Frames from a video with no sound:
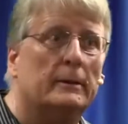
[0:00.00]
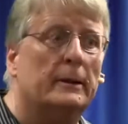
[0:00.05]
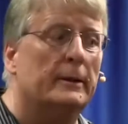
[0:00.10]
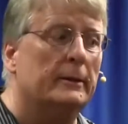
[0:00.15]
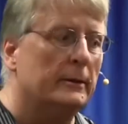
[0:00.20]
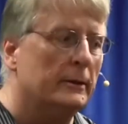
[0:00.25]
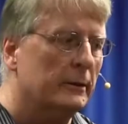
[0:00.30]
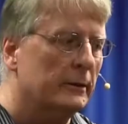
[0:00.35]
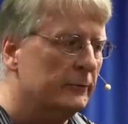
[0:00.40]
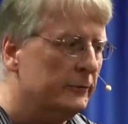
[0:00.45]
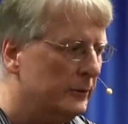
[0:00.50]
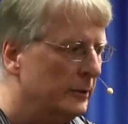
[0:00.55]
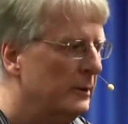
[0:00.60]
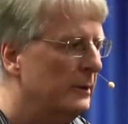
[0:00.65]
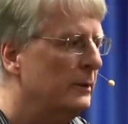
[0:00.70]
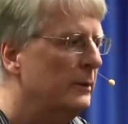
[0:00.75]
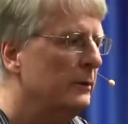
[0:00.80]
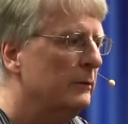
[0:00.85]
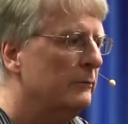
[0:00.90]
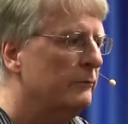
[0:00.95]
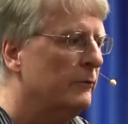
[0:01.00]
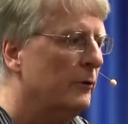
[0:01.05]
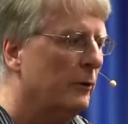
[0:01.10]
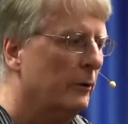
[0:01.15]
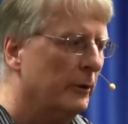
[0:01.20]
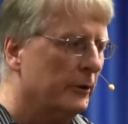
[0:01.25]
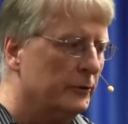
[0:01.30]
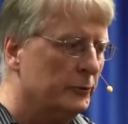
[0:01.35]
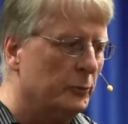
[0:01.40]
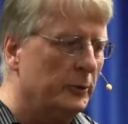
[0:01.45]
And as
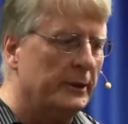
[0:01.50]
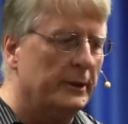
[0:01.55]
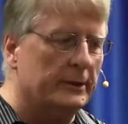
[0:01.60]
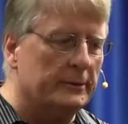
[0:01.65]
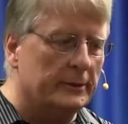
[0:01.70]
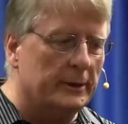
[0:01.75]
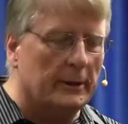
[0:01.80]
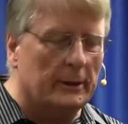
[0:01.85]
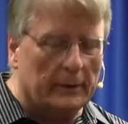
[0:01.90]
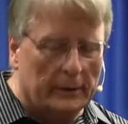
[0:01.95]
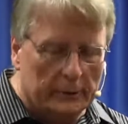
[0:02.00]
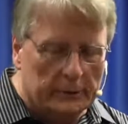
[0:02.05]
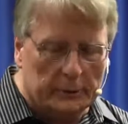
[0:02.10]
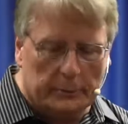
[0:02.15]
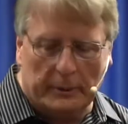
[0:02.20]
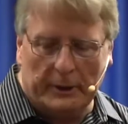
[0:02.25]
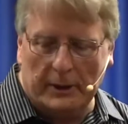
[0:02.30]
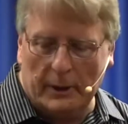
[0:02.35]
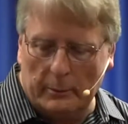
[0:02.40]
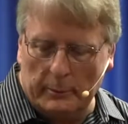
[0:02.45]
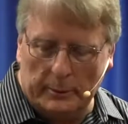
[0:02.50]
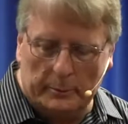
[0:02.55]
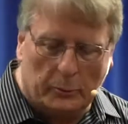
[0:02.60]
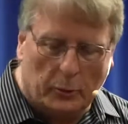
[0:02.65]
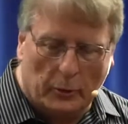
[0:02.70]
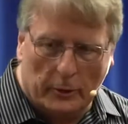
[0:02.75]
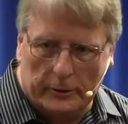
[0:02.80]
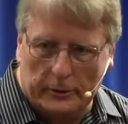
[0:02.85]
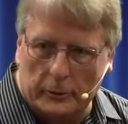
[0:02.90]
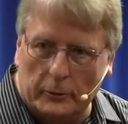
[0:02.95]
far as we can tell, it's become
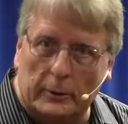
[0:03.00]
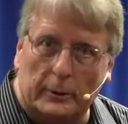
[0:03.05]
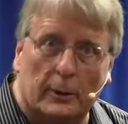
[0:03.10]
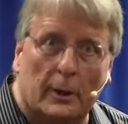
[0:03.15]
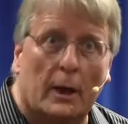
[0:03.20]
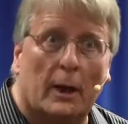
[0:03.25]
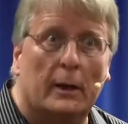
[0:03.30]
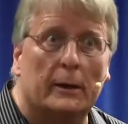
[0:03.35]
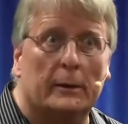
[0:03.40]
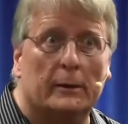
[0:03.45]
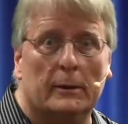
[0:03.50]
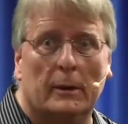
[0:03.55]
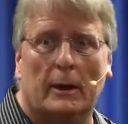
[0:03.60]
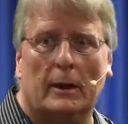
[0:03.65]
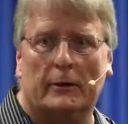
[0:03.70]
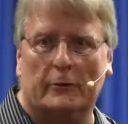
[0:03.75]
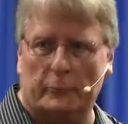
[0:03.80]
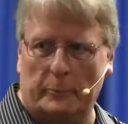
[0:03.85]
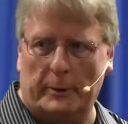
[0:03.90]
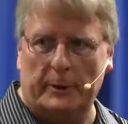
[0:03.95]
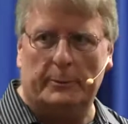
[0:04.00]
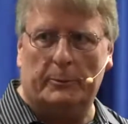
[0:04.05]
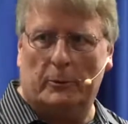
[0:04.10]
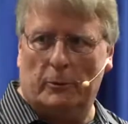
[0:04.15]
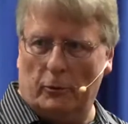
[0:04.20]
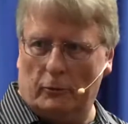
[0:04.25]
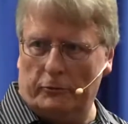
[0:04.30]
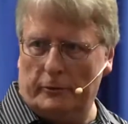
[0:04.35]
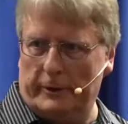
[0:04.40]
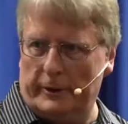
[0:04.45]
important to a lot of
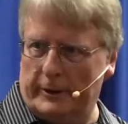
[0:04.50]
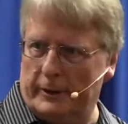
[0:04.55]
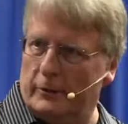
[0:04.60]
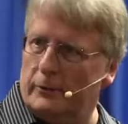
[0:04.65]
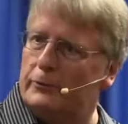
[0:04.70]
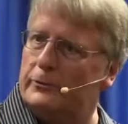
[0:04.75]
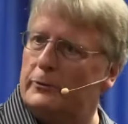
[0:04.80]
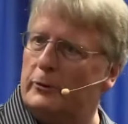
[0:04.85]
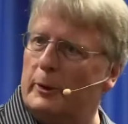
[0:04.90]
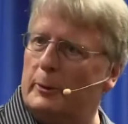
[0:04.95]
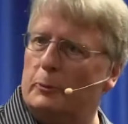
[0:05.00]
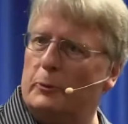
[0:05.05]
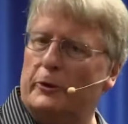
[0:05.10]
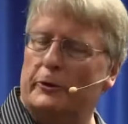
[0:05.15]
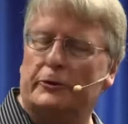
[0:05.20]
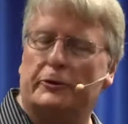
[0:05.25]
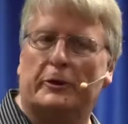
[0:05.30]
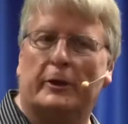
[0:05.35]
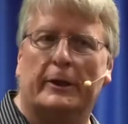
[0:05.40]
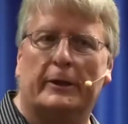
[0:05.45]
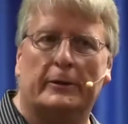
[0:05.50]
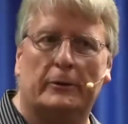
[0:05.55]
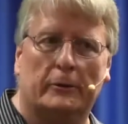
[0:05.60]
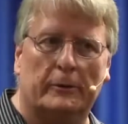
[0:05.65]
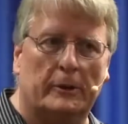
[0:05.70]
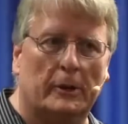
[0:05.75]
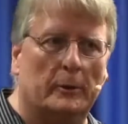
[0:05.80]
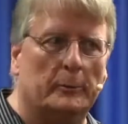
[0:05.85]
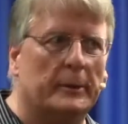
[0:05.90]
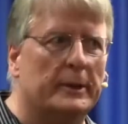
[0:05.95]
people over the years. So I appreciate
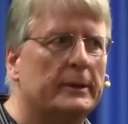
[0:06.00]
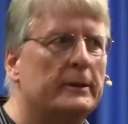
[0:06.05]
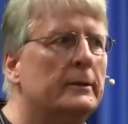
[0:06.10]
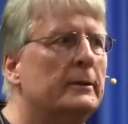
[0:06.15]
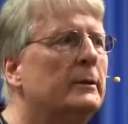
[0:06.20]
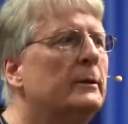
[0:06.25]
your coming.